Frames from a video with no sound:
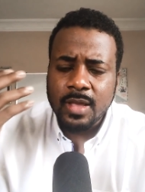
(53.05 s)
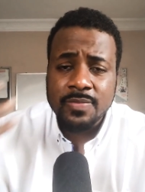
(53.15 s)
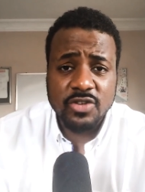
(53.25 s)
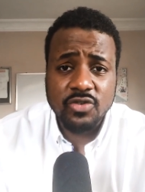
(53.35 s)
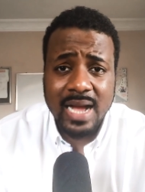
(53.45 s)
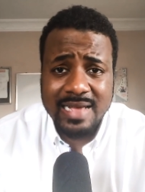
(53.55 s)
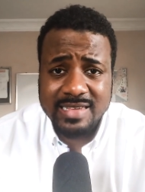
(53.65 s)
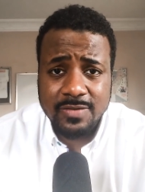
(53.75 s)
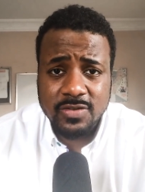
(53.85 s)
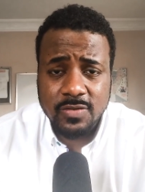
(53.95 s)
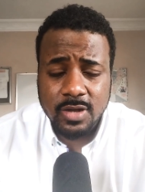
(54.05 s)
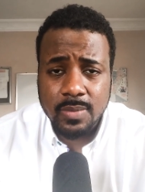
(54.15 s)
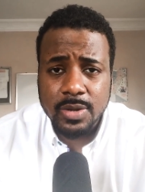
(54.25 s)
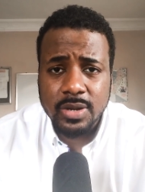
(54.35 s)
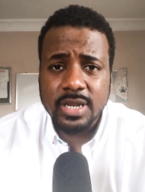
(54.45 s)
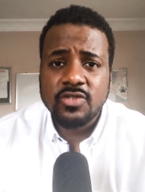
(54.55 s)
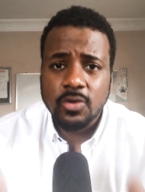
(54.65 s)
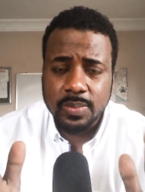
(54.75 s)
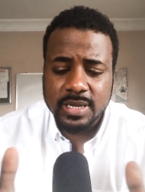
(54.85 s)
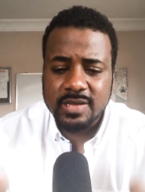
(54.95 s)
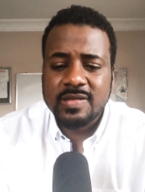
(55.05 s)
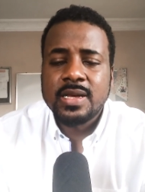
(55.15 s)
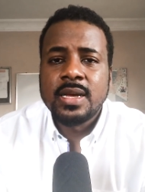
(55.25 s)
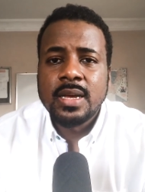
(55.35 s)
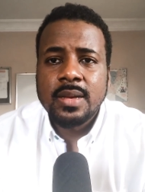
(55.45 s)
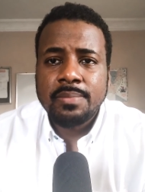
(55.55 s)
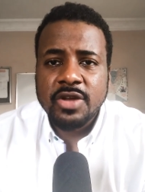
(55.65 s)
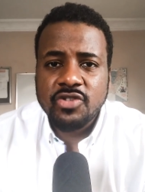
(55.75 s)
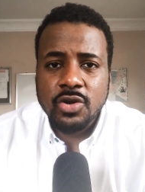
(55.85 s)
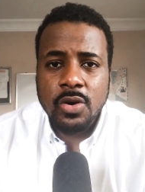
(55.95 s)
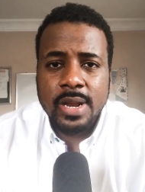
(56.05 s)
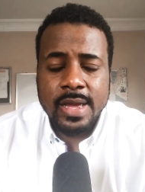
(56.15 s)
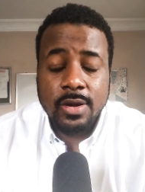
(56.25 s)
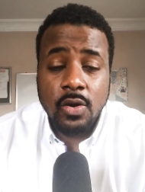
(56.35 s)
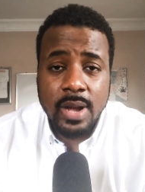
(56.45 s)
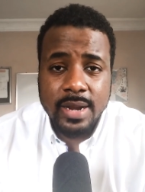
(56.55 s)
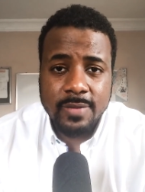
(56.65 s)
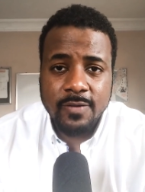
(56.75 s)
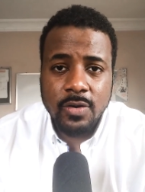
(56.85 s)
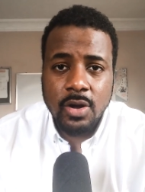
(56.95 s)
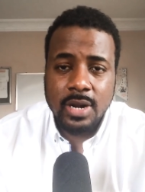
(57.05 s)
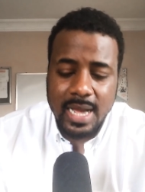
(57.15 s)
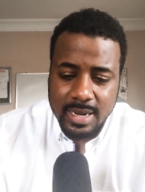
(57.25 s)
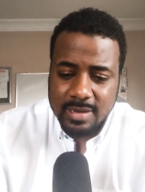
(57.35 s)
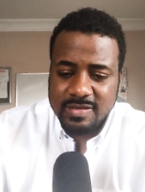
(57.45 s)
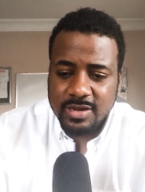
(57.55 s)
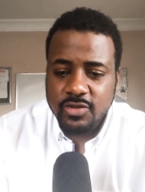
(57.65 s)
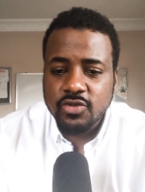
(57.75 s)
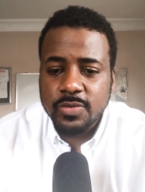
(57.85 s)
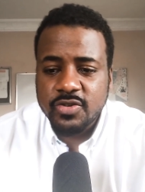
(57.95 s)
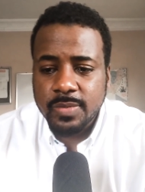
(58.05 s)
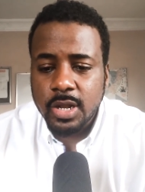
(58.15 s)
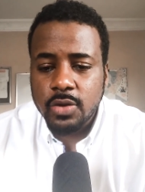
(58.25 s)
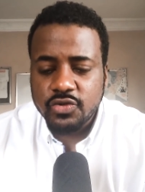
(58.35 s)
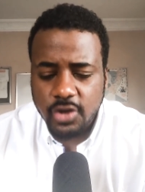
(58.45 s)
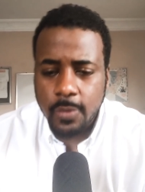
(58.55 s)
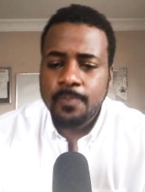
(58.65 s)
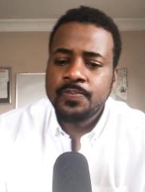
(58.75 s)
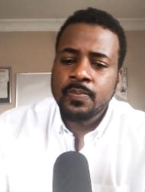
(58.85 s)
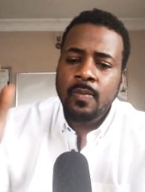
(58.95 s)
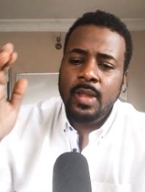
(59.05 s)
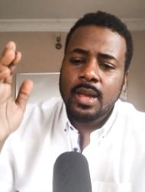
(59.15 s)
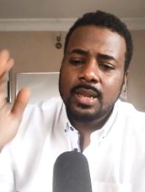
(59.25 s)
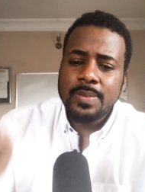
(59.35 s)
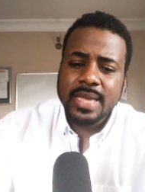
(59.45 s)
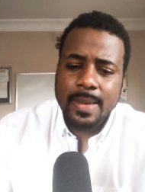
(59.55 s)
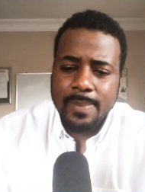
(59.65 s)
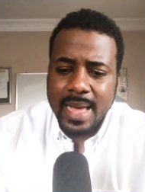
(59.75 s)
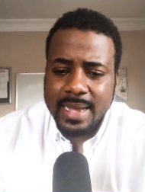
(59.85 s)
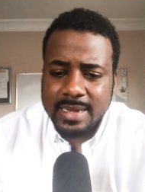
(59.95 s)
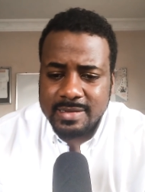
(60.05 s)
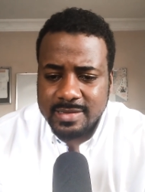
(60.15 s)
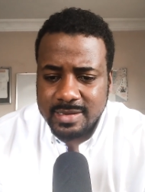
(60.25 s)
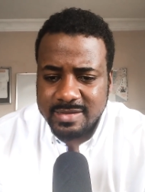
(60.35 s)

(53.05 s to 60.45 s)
that you guys give us for the community. So please make sure you go ahead and vote on that, and it's in the description below. So let me get back into the